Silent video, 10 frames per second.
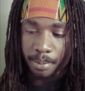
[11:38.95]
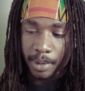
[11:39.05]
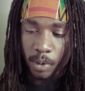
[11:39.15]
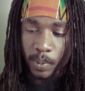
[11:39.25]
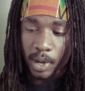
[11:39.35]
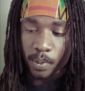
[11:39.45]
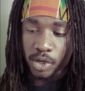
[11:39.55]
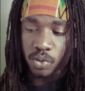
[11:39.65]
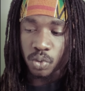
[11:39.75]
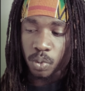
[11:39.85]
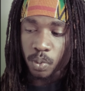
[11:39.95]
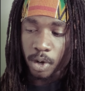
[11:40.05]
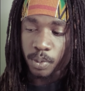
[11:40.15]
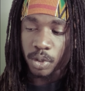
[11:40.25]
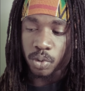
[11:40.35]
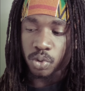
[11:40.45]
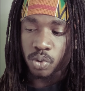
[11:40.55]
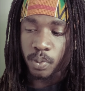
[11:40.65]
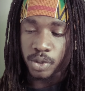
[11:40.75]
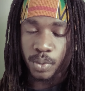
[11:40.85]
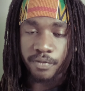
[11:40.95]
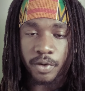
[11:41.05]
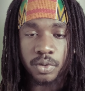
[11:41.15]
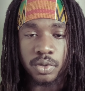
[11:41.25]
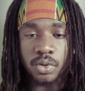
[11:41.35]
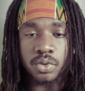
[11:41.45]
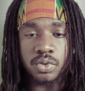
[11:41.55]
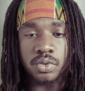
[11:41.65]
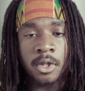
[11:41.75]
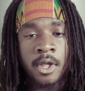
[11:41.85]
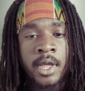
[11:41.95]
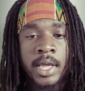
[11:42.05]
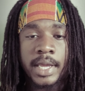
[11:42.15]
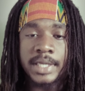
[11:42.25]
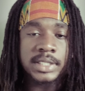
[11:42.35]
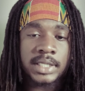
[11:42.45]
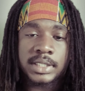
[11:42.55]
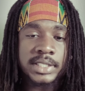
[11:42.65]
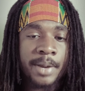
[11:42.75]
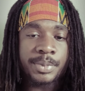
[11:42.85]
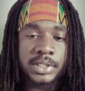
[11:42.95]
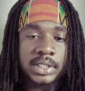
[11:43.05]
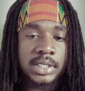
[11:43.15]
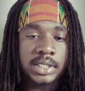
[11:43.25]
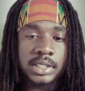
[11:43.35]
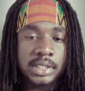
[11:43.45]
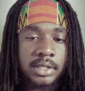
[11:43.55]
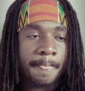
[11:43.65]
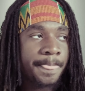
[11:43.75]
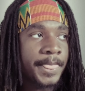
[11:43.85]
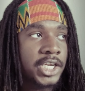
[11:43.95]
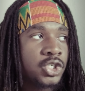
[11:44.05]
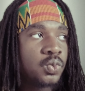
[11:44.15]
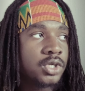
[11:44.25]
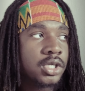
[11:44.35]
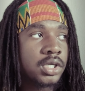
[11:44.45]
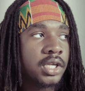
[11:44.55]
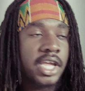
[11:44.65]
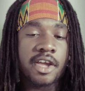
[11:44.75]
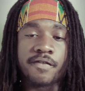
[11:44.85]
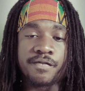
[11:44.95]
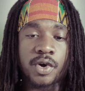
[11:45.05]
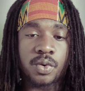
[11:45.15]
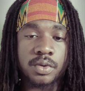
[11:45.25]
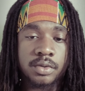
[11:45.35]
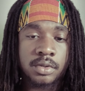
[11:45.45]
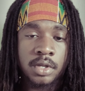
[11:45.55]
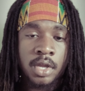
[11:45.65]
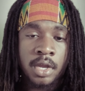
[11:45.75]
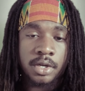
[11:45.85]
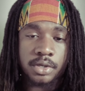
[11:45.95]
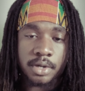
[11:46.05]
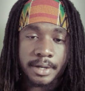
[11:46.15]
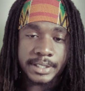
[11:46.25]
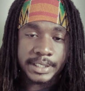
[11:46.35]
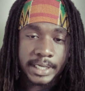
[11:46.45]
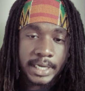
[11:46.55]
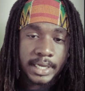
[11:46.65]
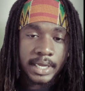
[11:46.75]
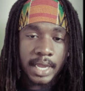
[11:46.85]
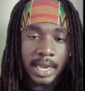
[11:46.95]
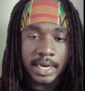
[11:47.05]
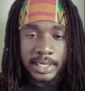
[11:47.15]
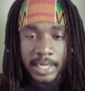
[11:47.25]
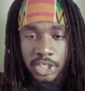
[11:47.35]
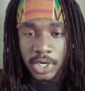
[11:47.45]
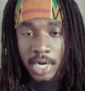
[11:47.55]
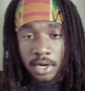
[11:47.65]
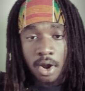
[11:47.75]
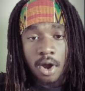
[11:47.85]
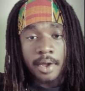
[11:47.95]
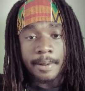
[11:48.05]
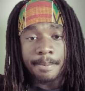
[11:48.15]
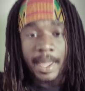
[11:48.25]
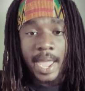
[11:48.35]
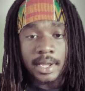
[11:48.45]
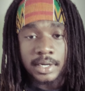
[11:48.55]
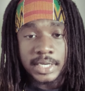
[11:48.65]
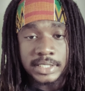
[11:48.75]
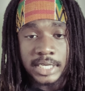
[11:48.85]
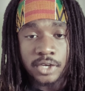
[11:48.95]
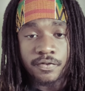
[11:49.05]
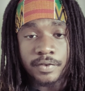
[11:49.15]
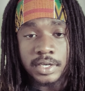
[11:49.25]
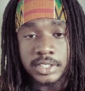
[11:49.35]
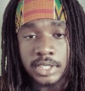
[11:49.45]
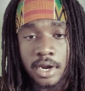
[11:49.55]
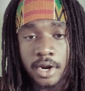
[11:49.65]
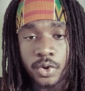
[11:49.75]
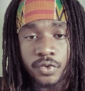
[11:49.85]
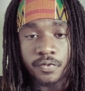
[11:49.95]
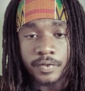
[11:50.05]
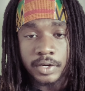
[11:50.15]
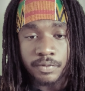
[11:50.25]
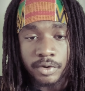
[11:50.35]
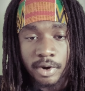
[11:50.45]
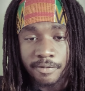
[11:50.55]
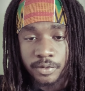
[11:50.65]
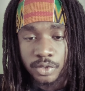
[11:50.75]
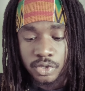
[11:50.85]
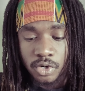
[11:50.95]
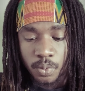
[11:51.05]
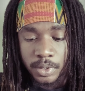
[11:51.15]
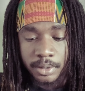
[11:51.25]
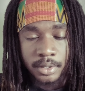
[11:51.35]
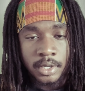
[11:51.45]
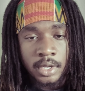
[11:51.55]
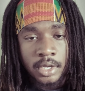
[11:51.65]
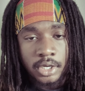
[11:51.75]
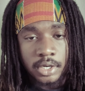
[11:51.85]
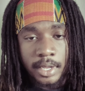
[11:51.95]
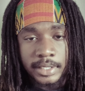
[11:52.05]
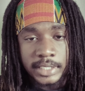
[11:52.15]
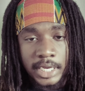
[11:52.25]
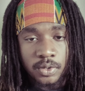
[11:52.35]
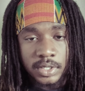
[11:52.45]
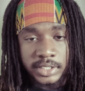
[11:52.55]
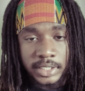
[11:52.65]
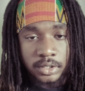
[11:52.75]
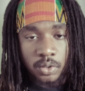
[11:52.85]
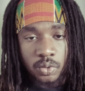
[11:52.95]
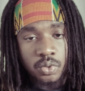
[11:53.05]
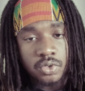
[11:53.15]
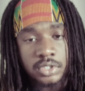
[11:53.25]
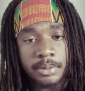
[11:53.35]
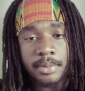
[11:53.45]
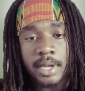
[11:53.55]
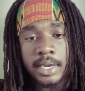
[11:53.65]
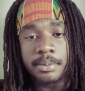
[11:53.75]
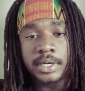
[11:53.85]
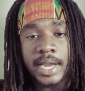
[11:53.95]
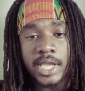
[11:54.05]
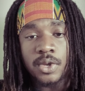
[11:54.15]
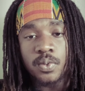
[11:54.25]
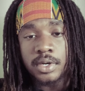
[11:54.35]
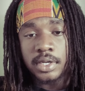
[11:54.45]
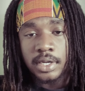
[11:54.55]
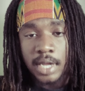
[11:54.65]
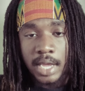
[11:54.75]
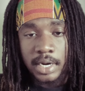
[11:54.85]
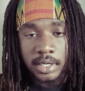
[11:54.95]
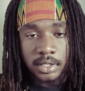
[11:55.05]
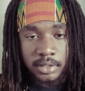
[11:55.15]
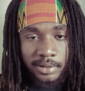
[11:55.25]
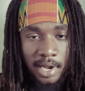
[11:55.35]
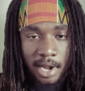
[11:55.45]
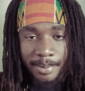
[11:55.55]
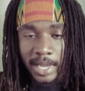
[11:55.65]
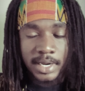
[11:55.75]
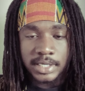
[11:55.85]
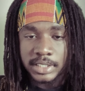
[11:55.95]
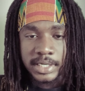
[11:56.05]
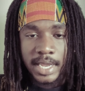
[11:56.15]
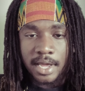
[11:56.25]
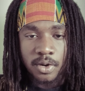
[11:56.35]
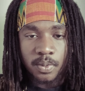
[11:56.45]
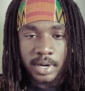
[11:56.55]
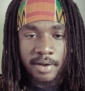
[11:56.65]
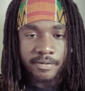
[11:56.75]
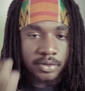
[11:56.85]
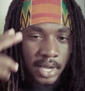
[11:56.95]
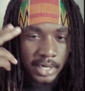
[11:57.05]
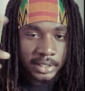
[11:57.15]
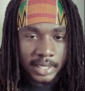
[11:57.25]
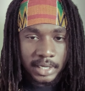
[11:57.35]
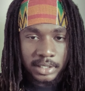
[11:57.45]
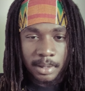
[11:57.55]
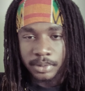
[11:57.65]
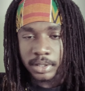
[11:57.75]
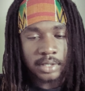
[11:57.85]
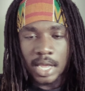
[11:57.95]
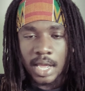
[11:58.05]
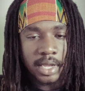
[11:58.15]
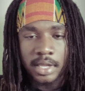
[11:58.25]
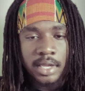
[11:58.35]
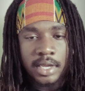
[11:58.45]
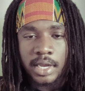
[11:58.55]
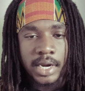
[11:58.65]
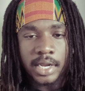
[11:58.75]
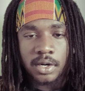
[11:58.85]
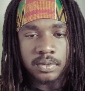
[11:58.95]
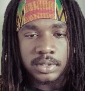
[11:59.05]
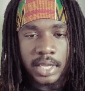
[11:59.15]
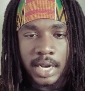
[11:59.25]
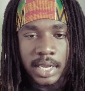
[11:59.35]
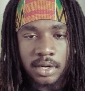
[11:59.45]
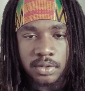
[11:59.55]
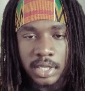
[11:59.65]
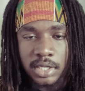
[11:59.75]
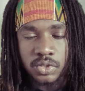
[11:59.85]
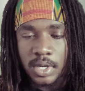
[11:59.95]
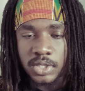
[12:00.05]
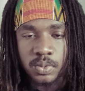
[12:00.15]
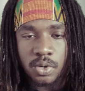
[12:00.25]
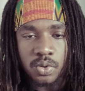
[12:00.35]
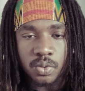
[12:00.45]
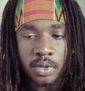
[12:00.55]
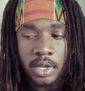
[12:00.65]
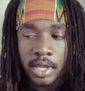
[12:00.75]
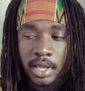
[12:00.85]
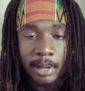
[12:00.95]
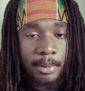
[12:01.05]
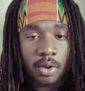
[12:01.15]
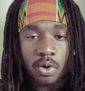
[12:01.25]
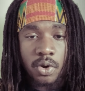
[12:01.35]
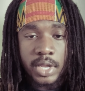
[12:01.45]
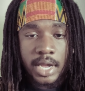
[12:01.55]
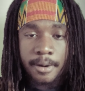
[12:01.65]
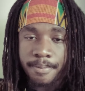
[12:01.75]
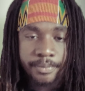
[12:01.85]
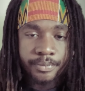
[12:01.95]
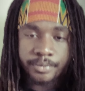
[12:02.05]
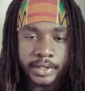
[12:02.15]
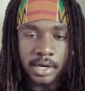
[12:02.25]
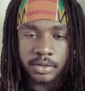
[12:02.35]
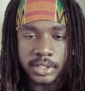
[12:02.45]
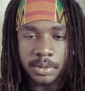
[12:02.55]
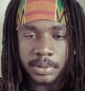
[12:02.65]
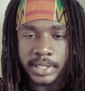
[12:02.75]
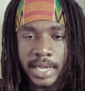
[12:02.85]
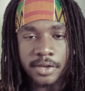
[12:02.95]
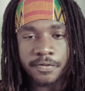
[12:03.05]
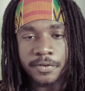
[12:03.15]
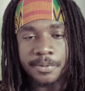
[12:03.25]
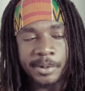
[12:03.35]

by the way, when you doing work with Ogun, when you invoke an Ogun, he's not the type of deity that you want to invoke, you know what I'm saying, and then try to call him back. Let's say you feeling sorry or you feeling regretful, you don't want to, you know what I'm saying, you done sent Ogun on somebody, but now you want to kind of calm the energy down or whatever, you kind of double think. Nah, it ain't no thinking twice with Ogun. Him and Oya, they don't deal with that, you feel